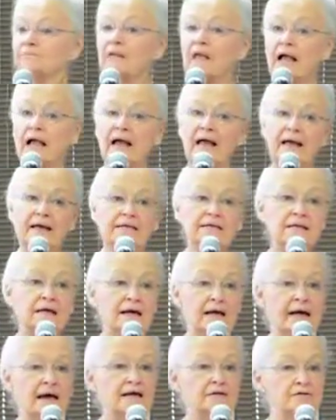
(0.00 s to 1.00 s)
And
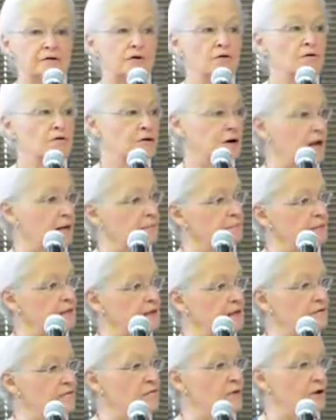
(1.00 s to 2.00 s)
at noon, I
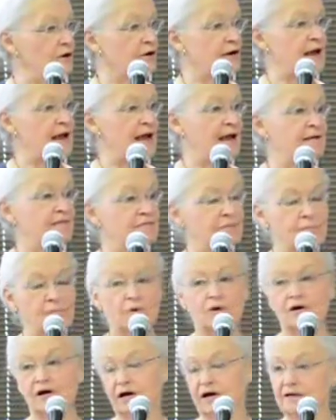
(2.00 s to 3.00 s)
believe, we're going to have the
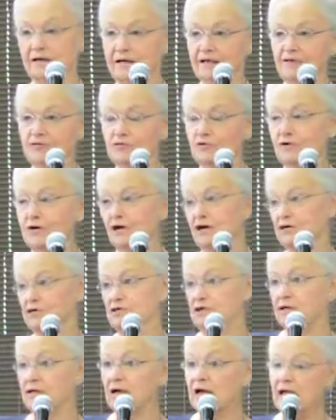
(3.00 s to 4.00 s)
book
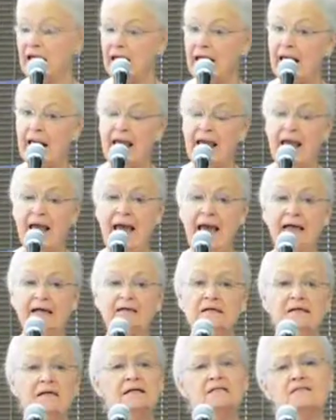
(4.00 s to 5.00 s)
introduction.
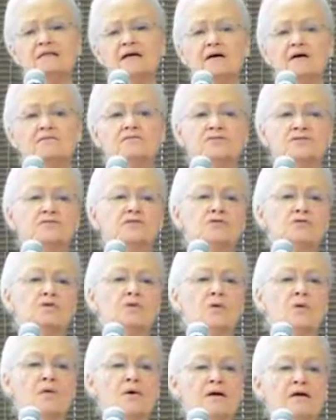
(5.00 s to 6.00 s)
And it tells the
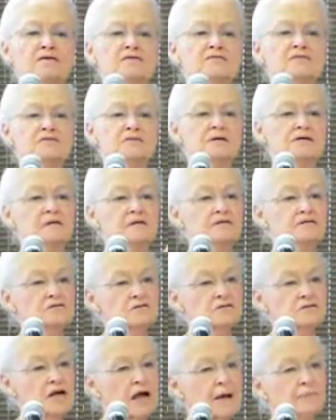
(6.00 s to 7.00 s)
stories,
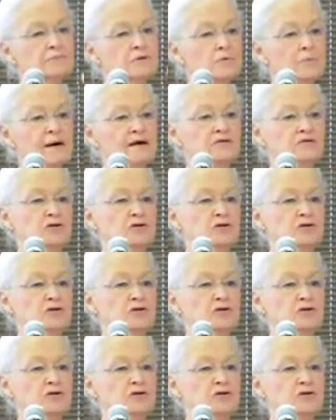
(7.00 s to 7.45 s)
chapter by